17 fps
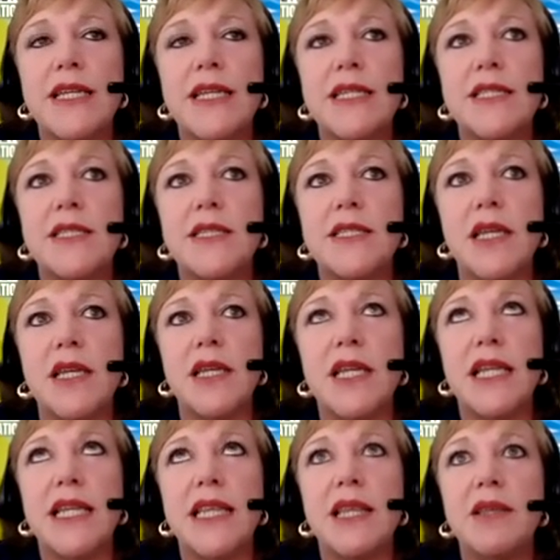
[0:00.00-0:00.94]
is uh,
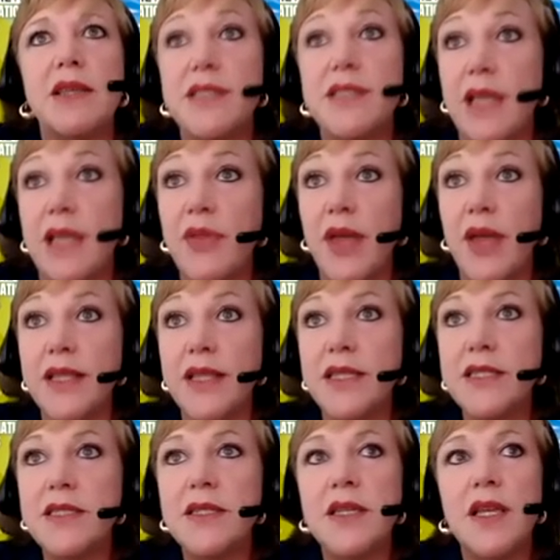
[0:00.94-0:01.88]
in the South
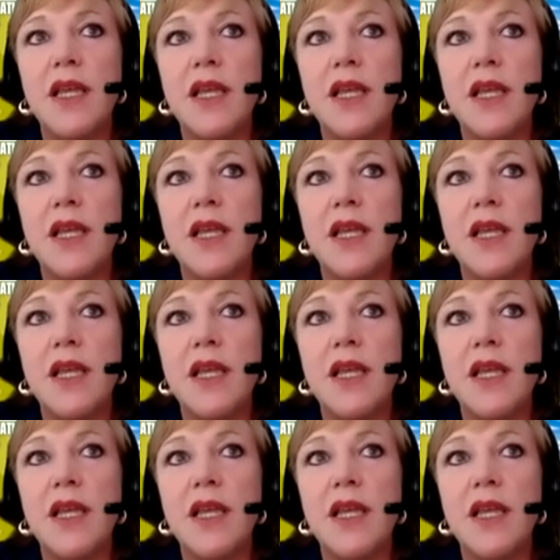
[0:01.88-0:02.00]
Island,